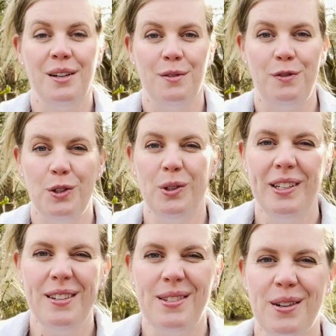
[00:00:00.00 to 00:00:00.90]

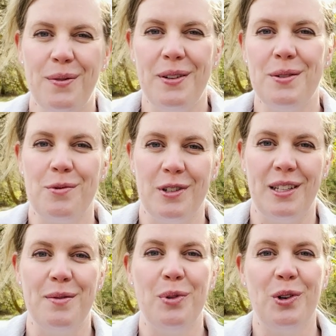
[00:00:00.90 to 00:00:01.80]
Fueling yourself is
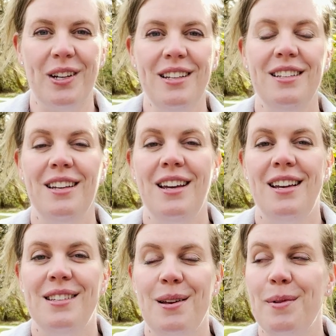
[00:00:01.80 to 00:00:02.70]
really important.
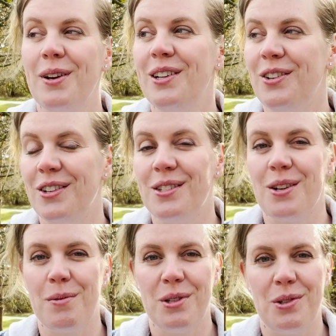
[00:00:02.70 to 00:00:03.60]
Something I noticed
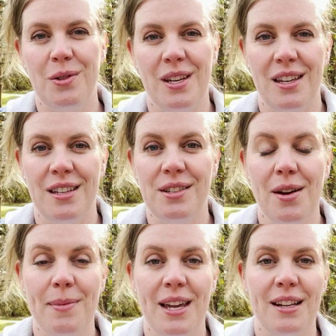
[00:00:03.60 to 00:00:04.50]
I was doing is
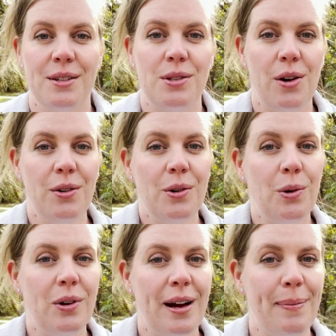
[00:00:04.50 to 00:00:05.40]
I'm getting so
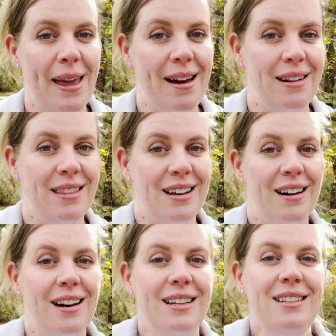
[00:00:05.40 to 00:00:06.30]
caught up out in the
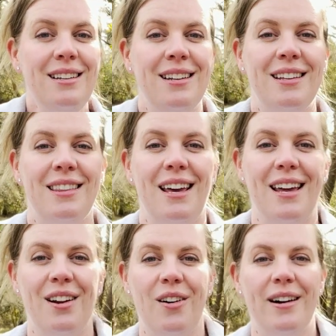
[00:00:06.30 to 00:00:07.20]
garden
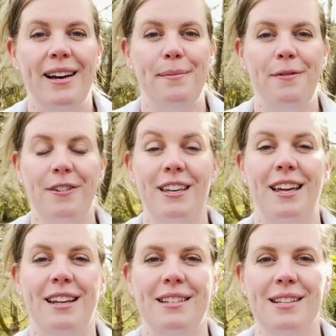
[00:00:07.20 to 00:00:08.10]
that I'm
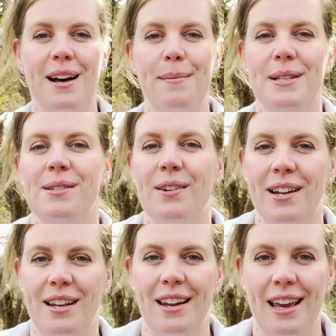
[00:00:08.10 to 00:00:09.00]
forgetting to come inside
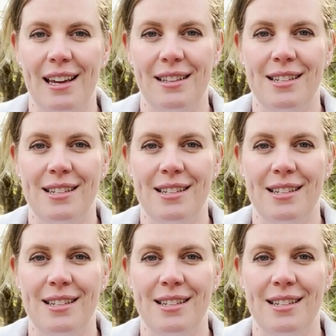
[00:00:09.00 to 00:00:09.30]
and eat,